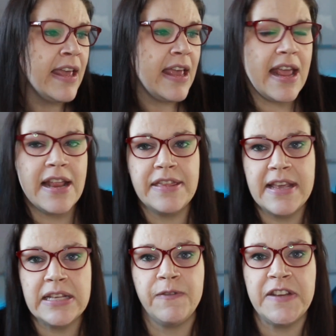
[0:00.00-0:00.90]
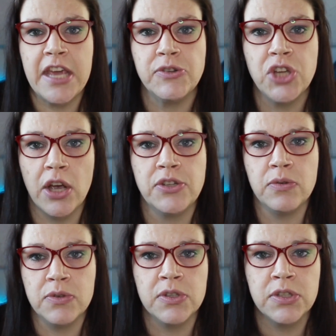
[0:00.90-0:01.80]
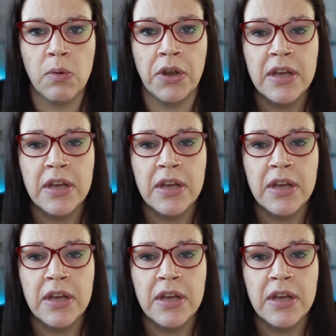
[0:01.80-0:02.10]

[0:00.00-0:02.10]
in these video titles and so on.